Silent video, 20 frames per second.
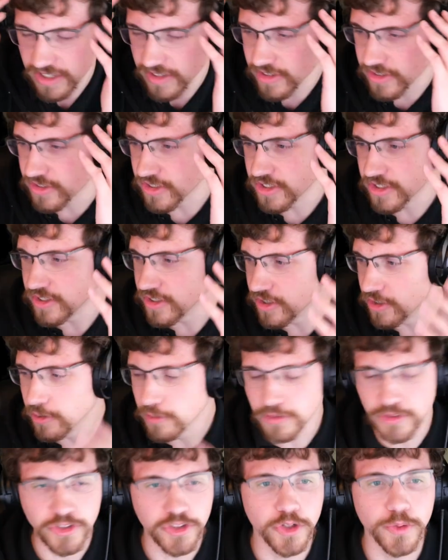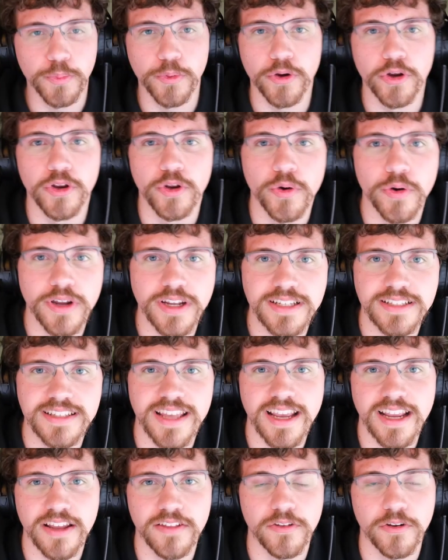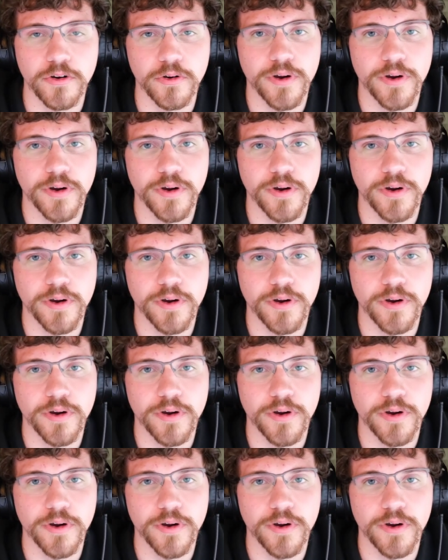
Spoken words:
There's a new super annoying deck on the